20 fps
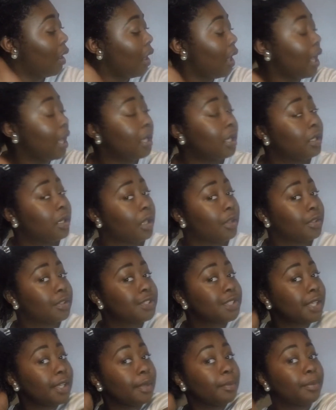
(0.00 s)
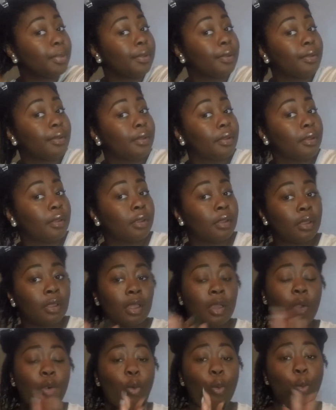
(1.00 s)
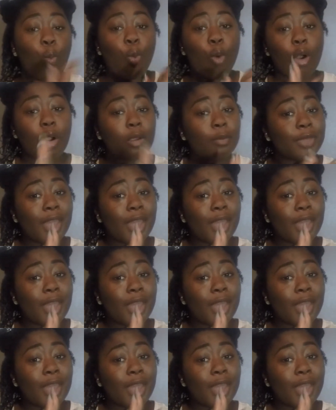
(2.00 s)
And another tip, warm